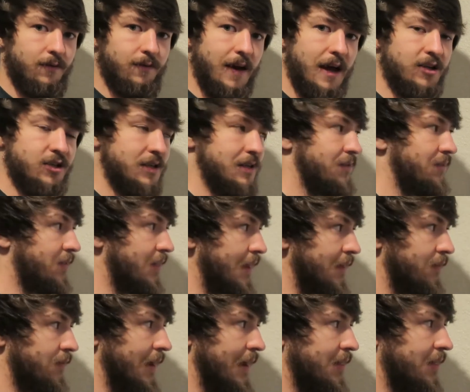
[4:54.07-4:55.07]
veggies,
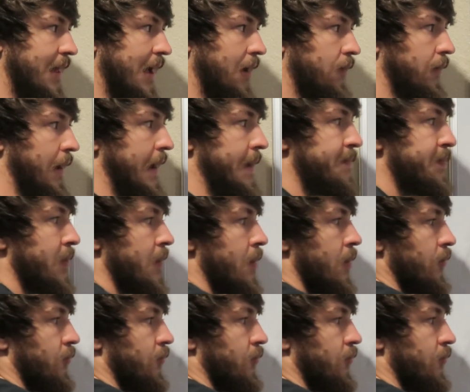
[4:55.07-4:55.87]
things like that, right?